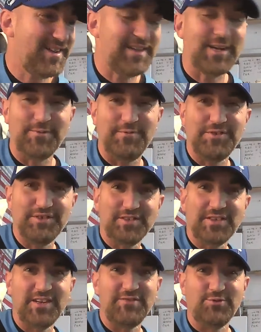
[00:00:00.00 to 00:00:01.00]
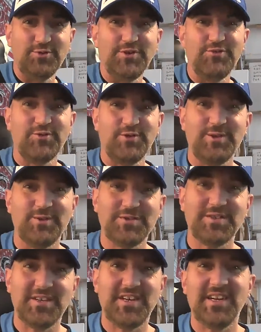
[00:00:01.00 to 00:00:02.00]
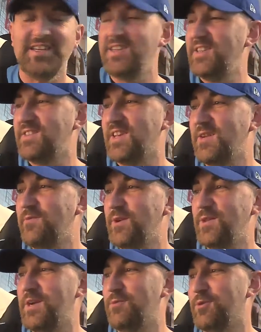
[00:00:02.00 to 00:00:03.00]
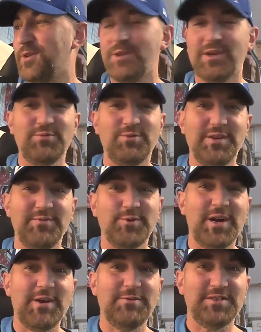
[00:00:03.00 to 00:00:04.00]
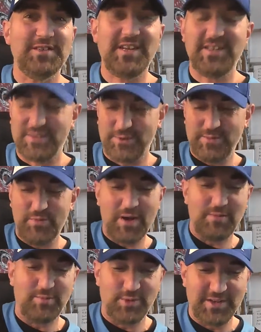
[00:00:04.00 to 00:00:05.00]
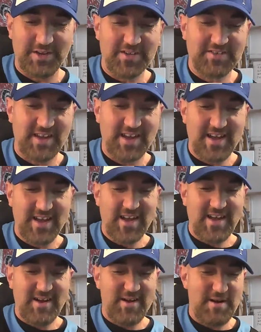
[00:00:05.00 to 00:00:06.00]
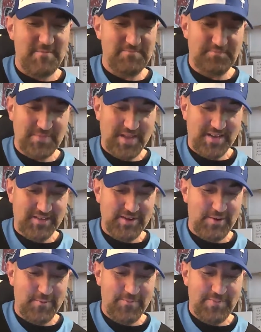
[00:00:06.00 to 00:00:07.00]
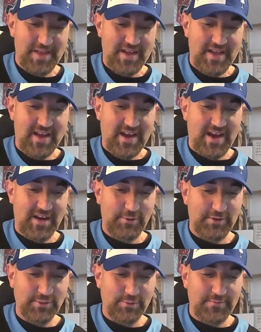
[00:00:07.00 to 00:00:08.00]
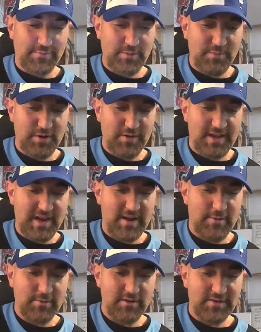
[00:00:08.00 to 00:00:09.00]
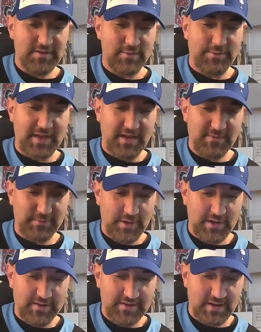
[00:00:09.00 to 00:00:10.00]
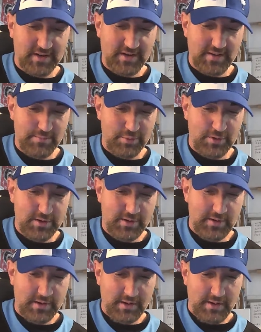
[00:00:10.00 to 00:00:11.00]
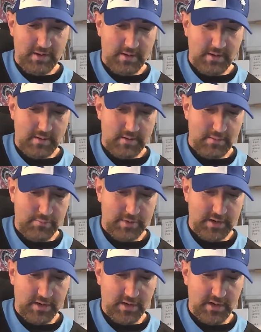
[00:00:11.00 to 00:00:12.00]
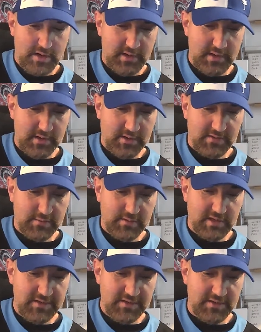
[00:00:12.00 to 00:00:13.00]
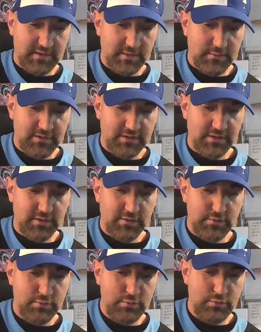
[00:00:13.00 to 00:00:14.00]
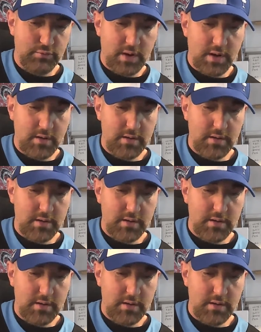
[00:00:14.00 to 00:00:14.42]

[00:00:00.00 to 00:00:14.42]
television schedule usually looks like, and it is NFL Network, like 24 hours a day. So he probably does. So I know he's doing football now, so thanks for his input. All right, so let's go to.